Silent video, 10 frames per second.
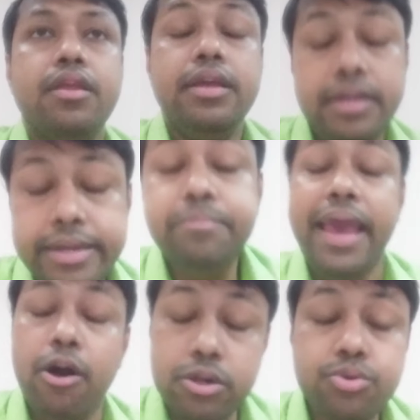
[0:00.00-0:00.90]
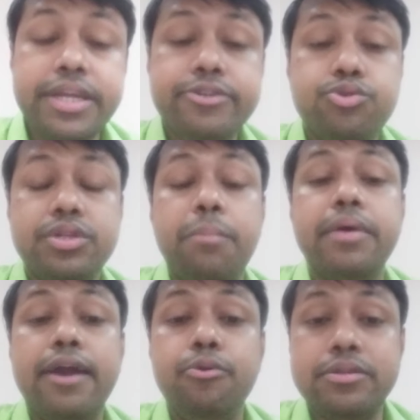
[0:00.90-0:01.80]
it may also lead to some
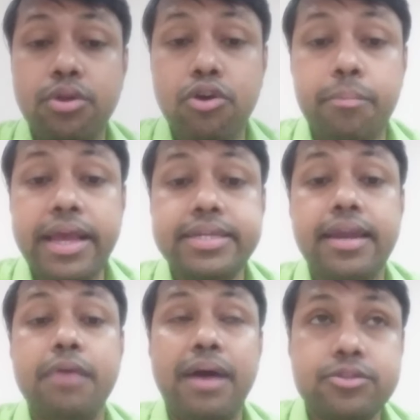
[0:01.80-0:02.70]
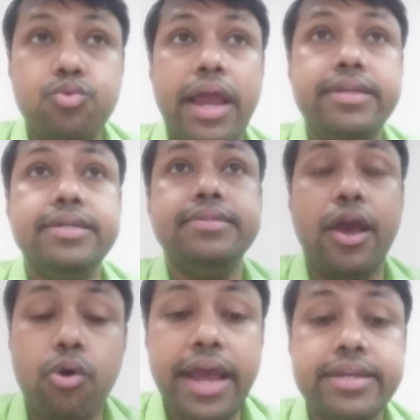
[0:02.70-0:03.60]
cardiovascular complication like vasculitis,
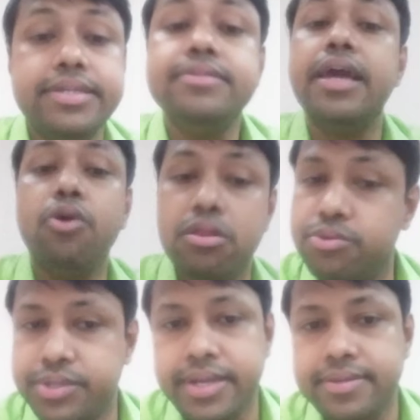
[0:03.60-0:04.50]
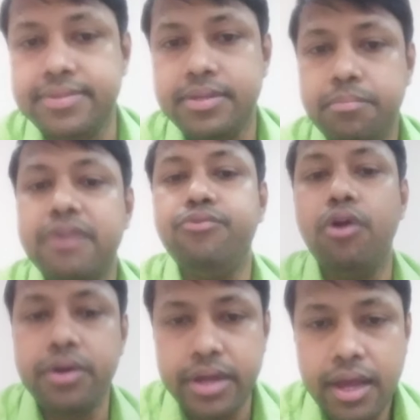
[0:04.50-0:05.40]
aortitis, and all those things. But
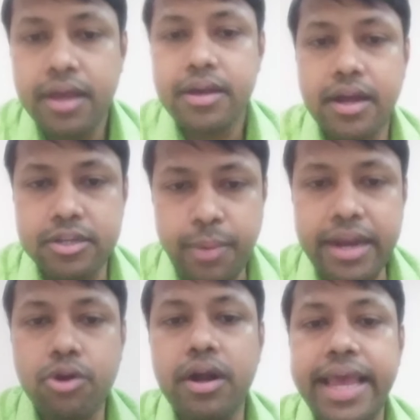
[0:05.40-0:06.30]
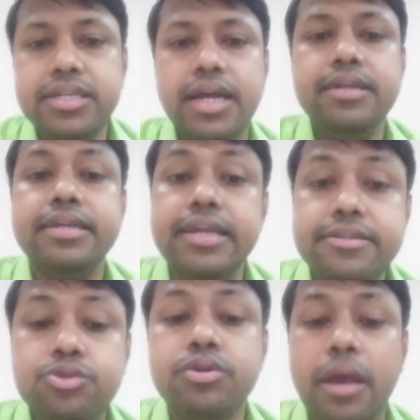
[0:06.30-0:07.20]
for spinal cord lesion, it
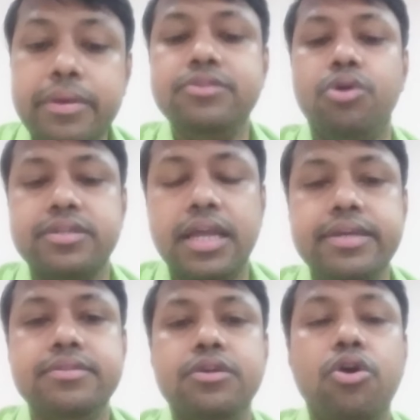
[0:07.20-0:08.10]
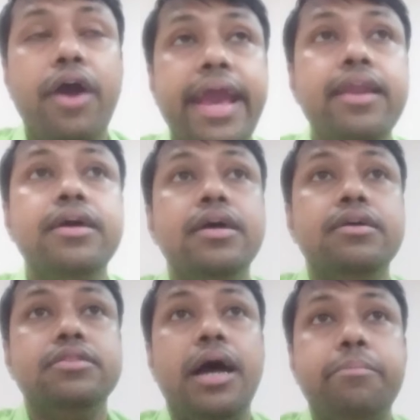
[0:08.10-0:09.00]
leads to stapes dorsalis, where
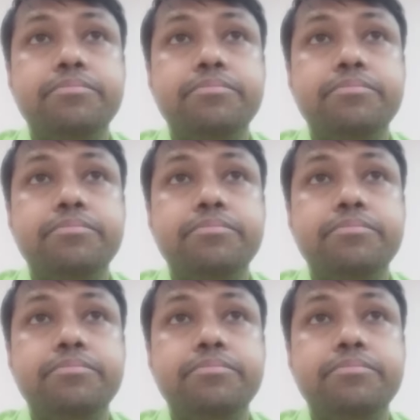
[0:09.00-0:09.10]
the